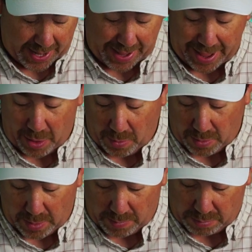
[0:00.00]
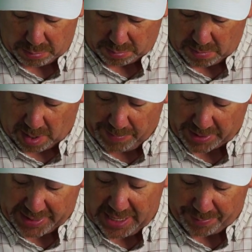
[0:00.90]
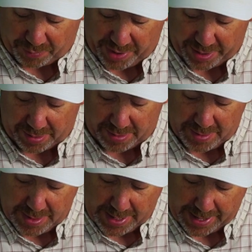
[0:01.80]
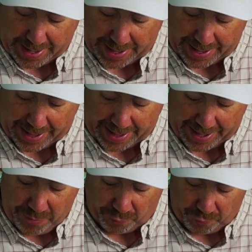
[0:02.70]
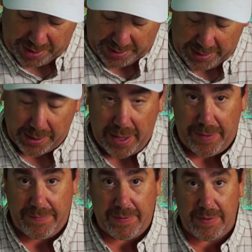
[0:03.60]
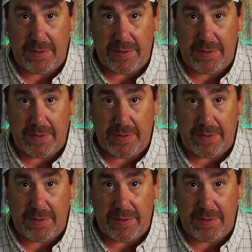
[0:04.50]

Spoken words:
I'm gonna keep it real. I love